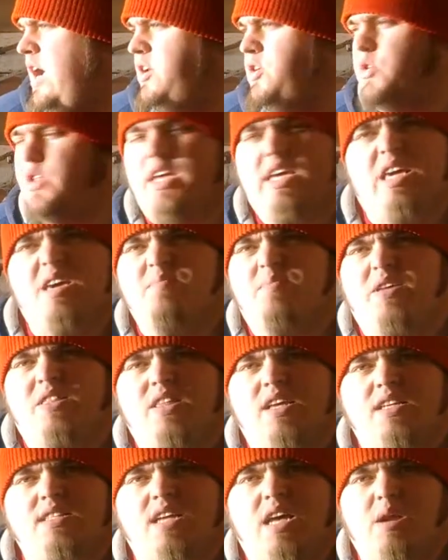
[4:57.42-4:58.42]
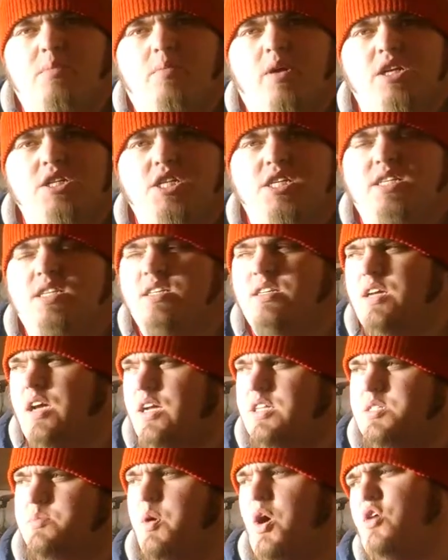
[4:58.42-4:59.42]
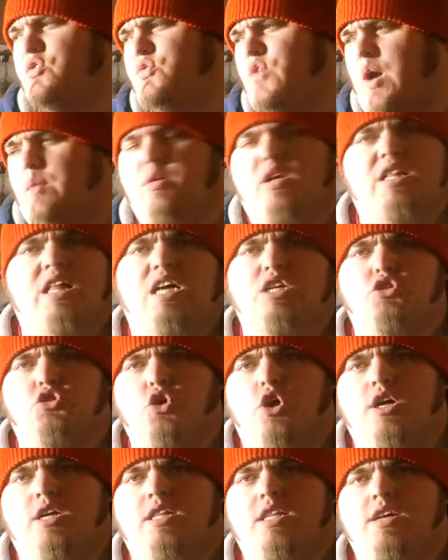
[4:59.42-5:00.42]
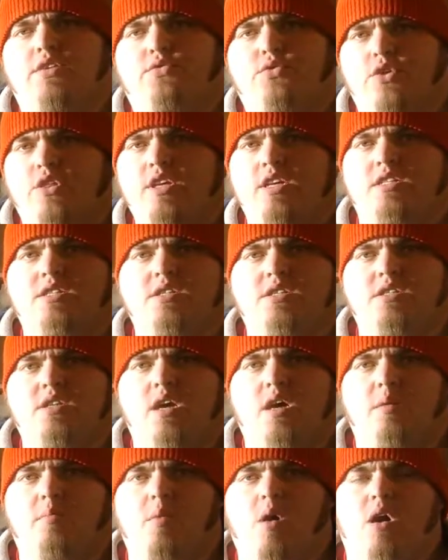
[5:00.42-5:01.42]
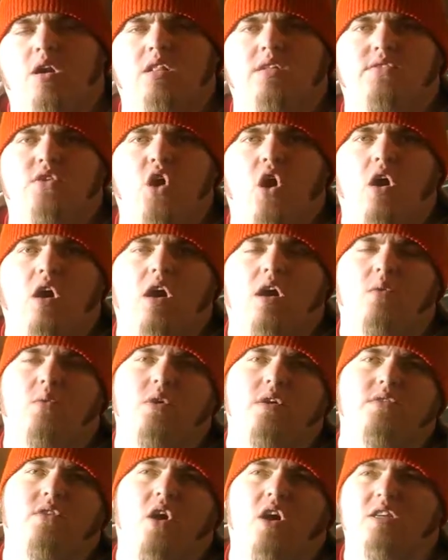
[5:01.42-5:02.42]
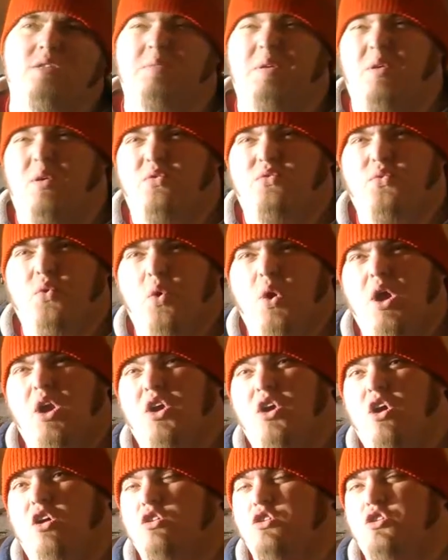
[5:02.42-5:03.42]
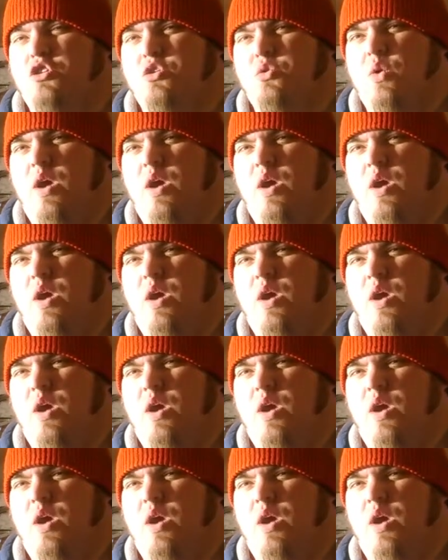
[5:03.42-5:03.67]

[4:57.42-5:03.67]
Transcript: I do like keeping things at a budget. To buy a fiberglass trunk lid for this model of car would have cost me around $400